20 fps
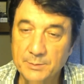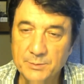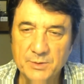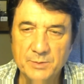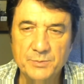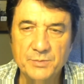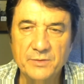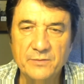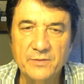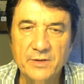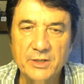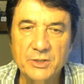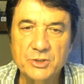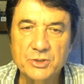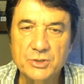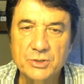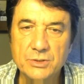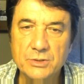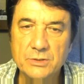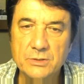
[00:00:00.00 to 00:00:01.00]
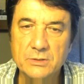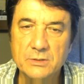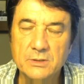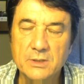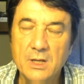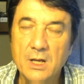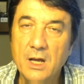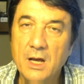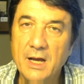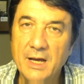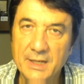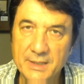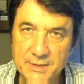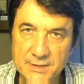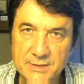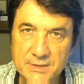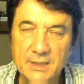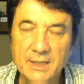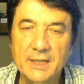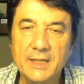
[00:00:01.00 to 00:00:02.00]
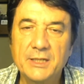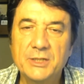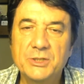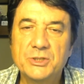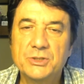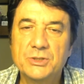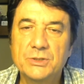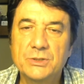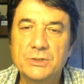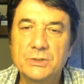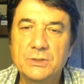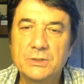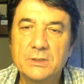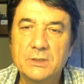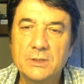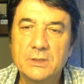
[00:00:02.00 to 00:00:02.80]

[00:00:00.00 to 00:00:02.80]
deprivation, isolation,